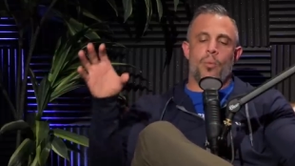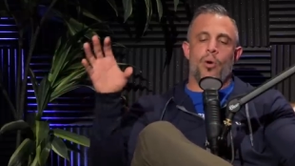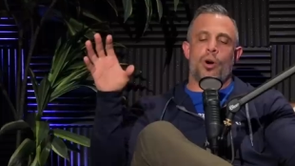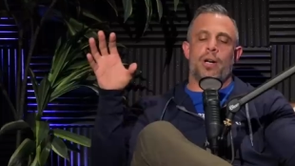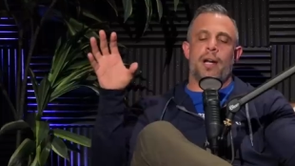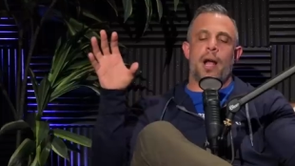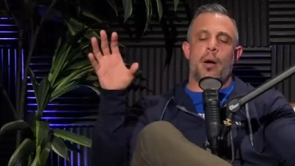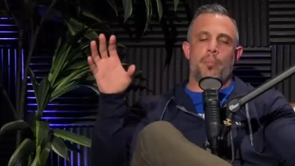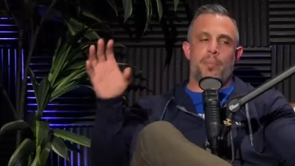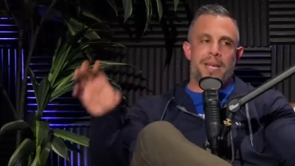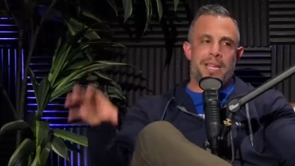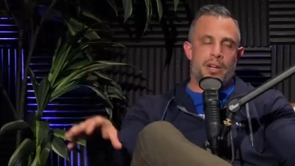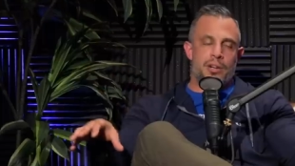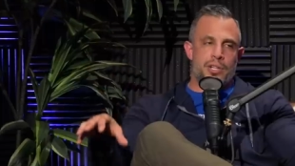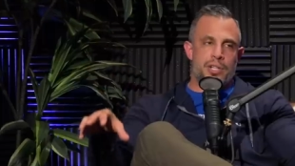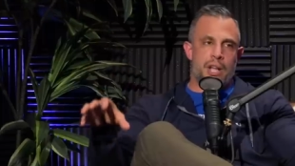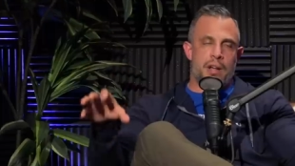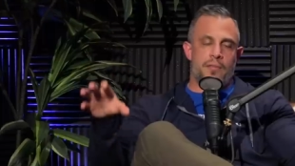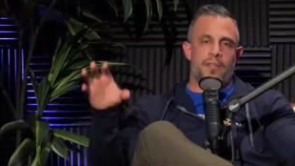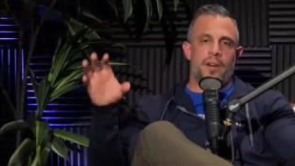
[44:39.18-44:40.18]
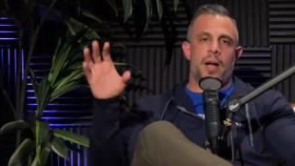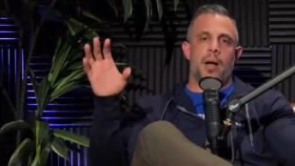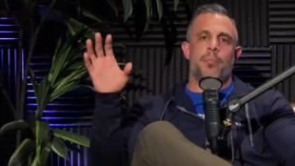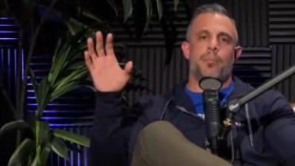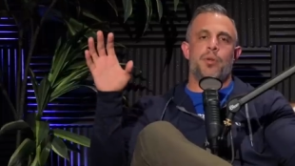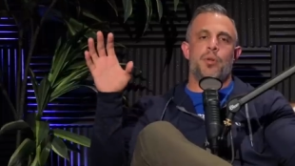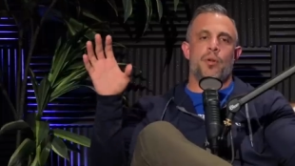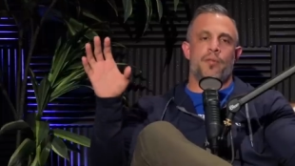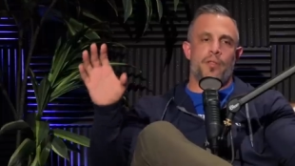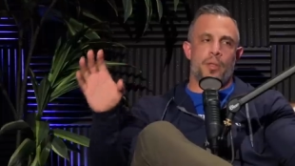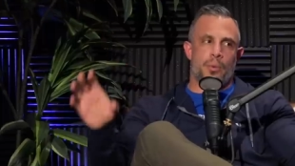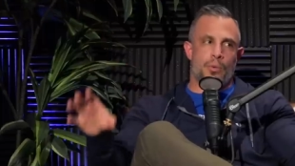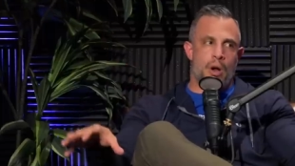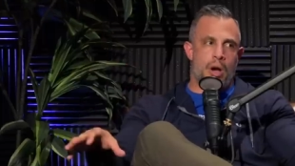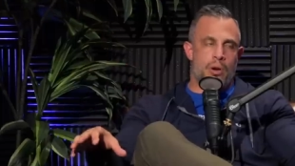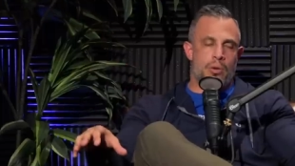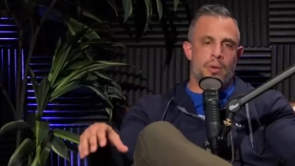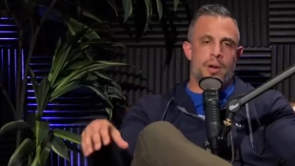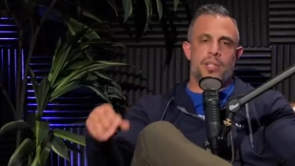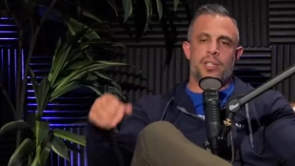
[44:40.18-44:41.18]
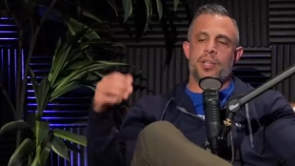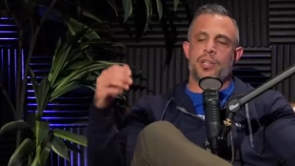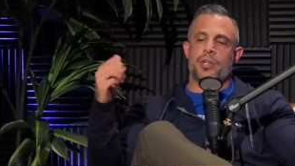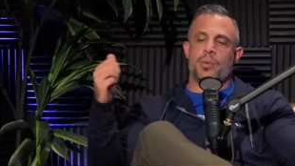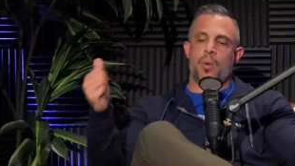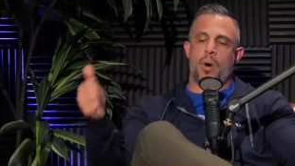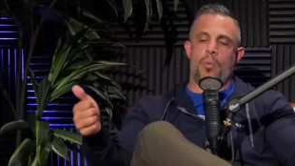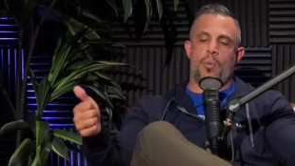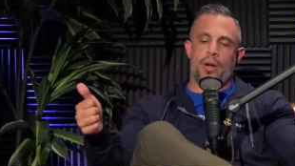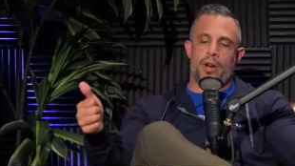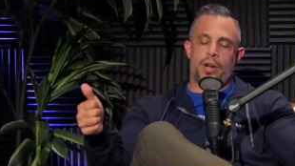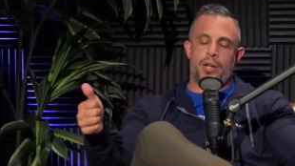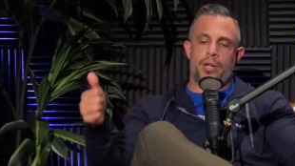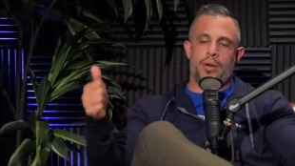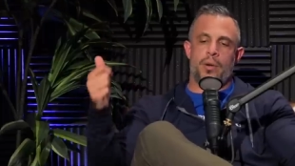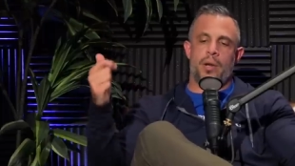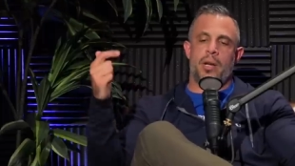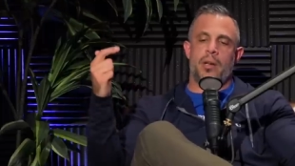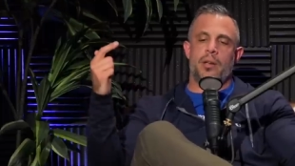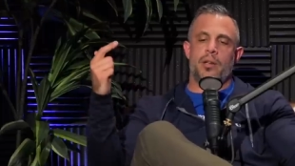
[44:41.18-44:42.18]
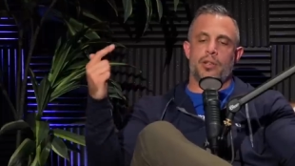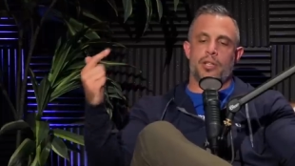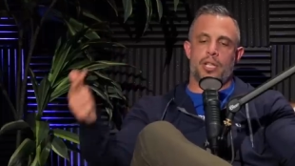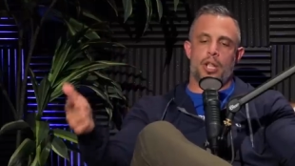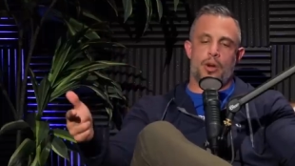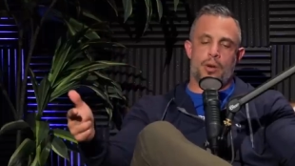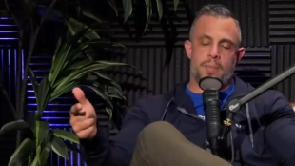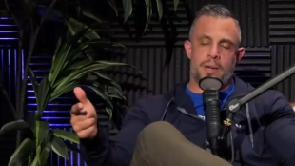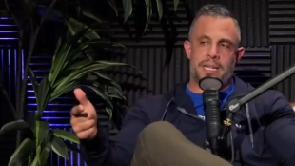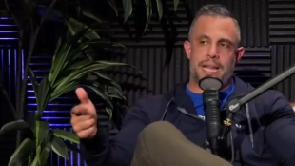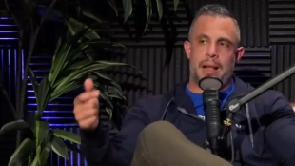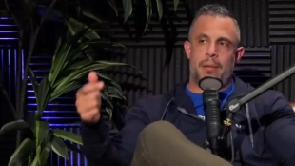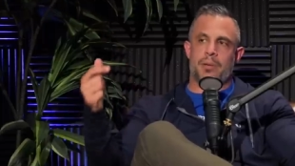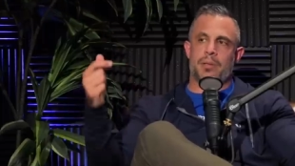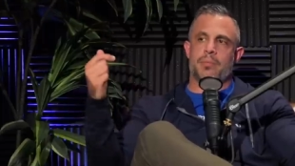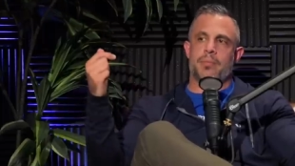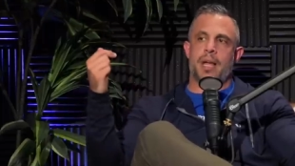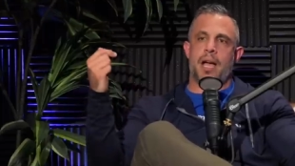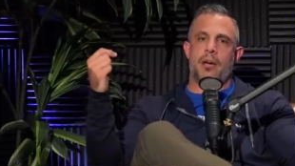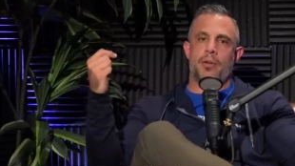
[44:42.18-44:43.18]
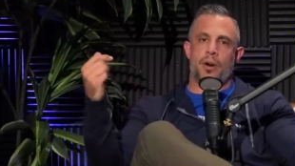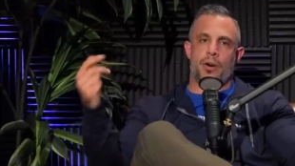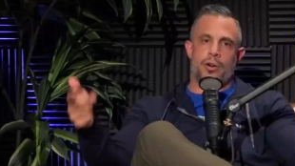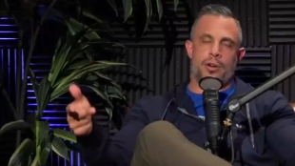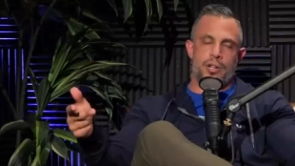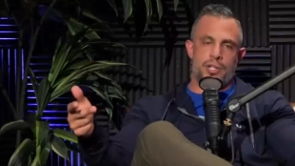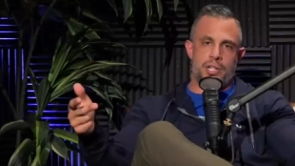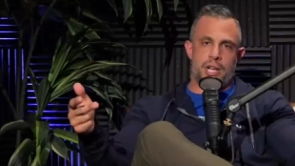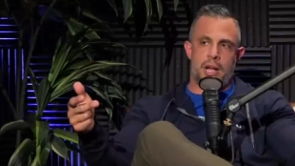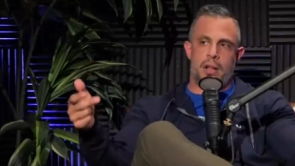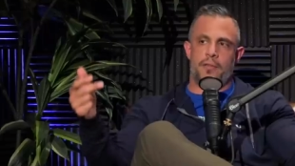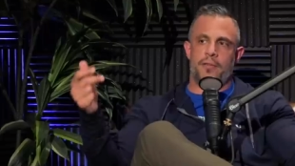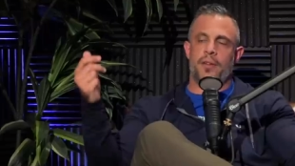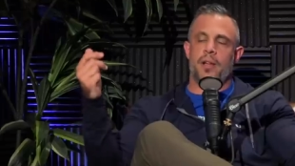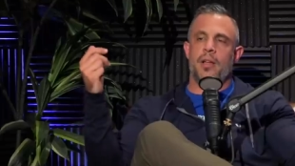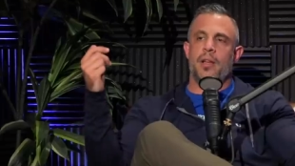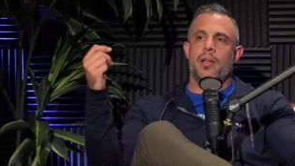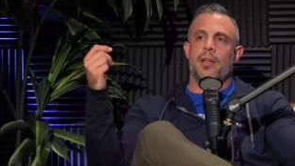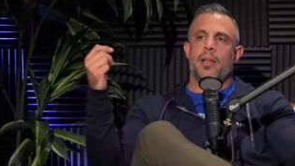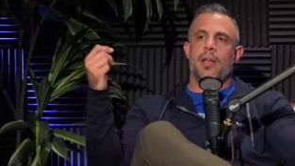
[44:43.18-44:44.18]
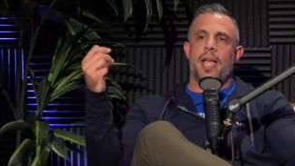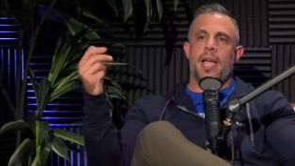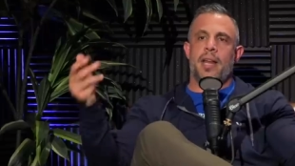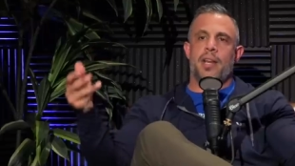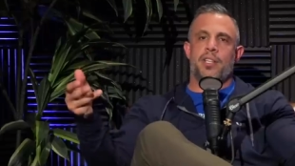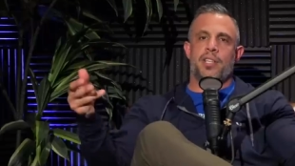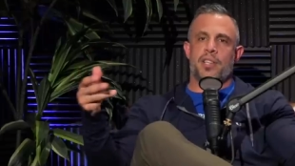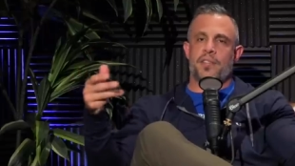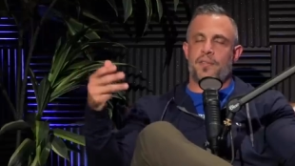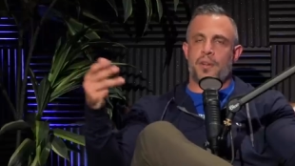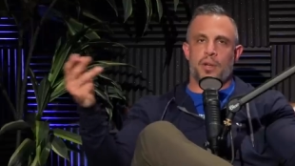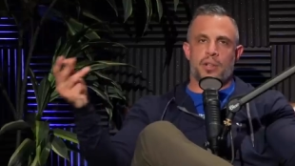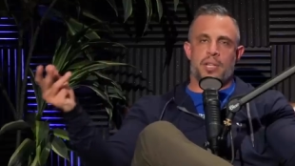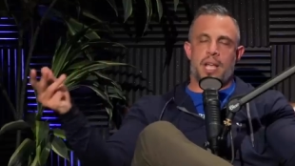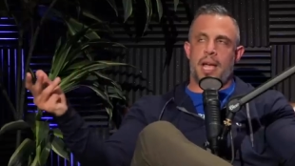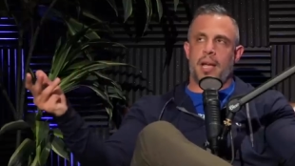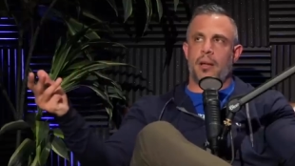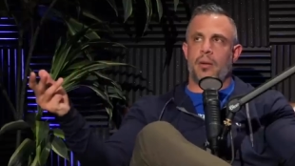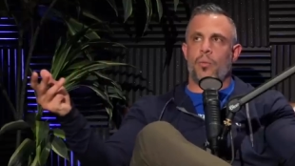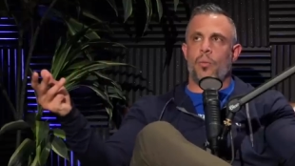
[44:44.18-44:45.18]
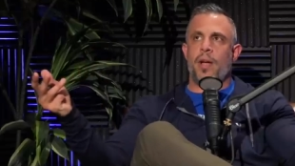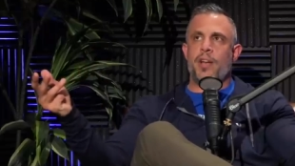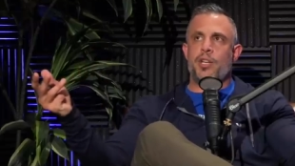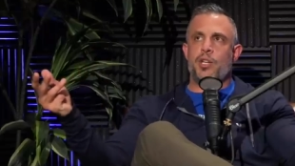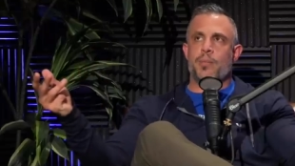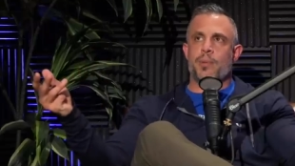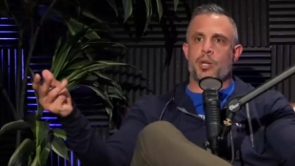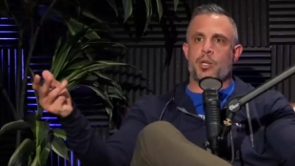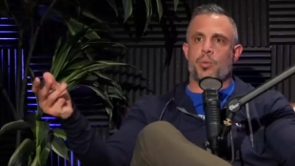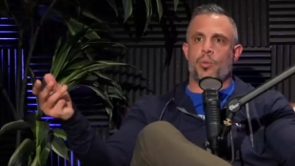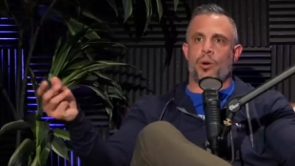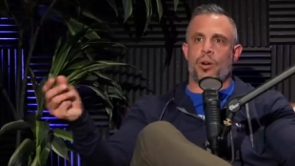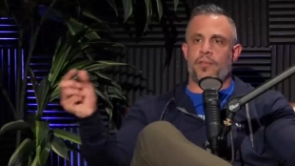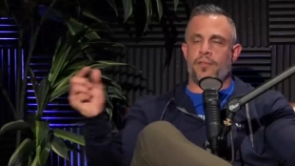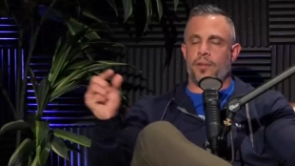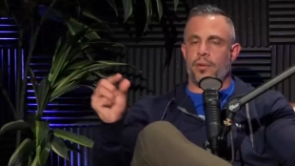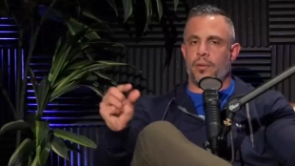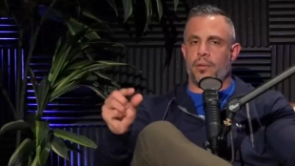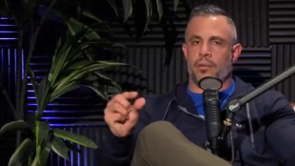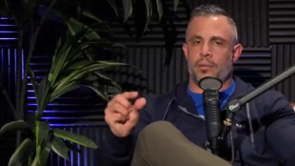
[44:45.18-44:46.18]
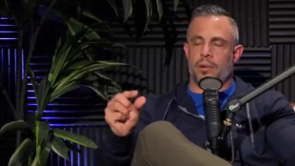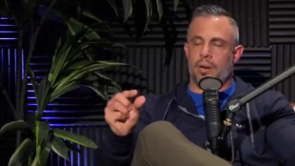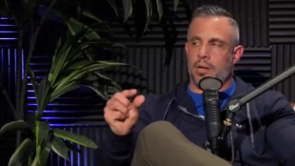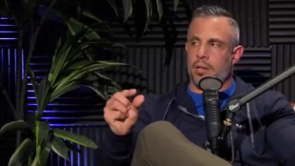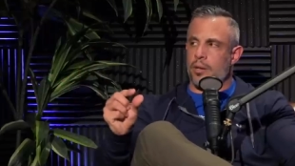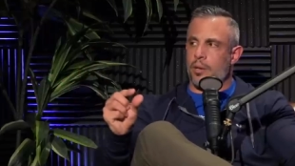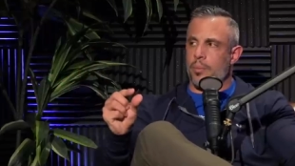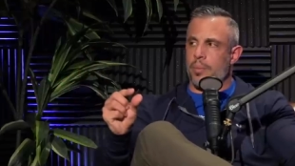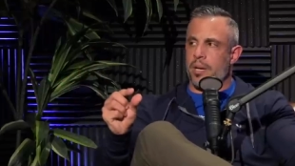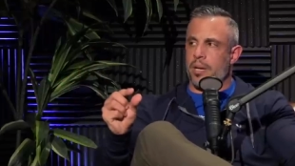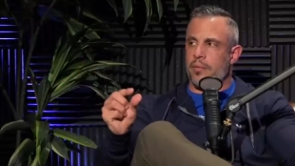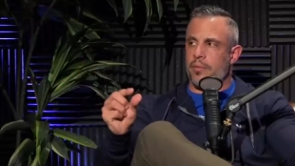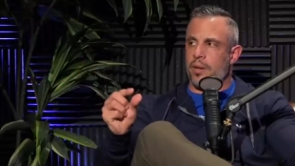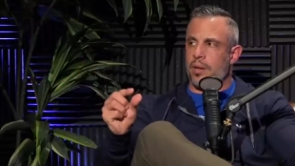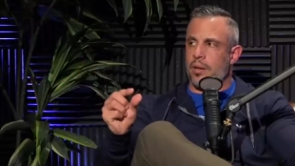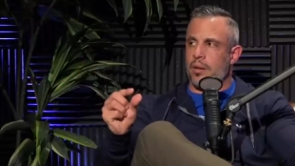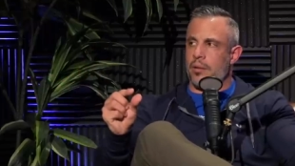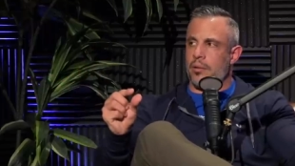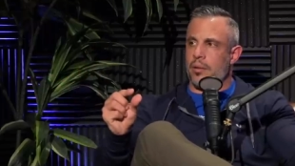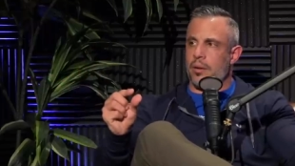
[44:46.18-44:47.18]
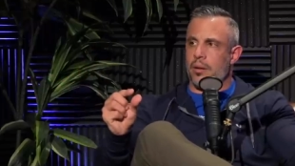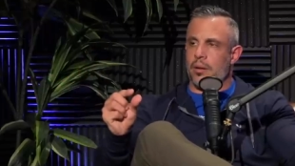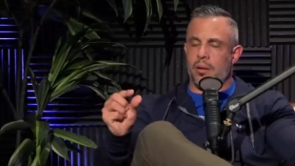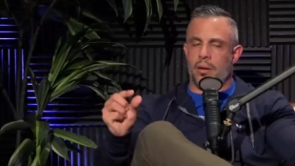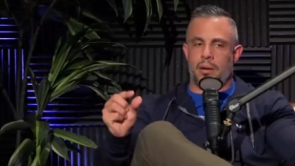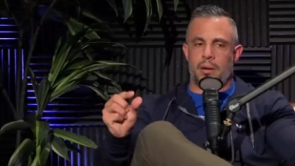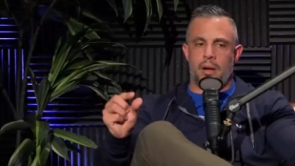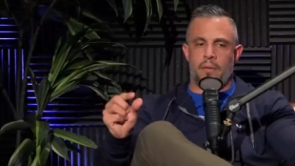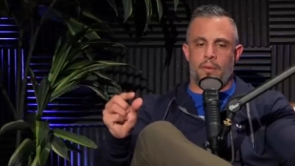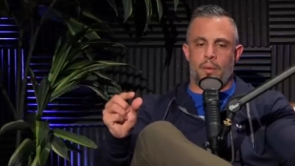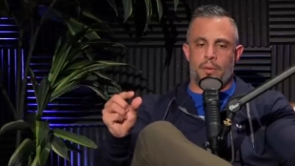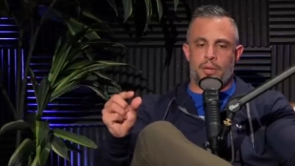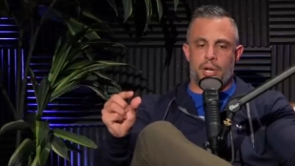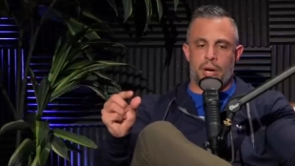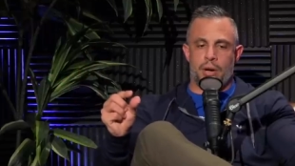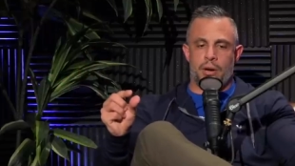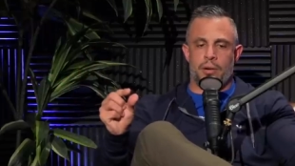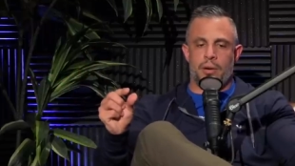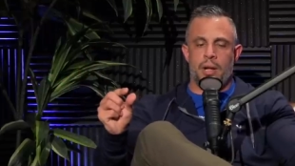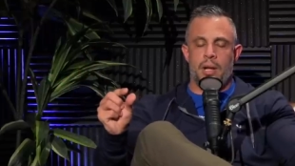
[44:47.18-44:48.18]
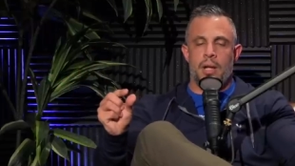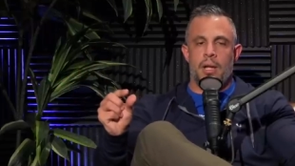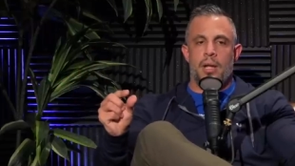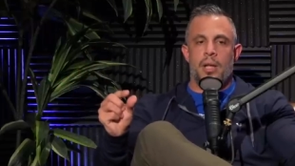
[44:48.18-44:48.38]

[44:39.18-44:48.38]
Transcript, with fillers: of workout, beat yourself up, do it for the wrong reasons, you won't want to do it. You'll slow your metabolism down, hurt yourself, and it just feels like way too much work for a little bit of a, a of a return.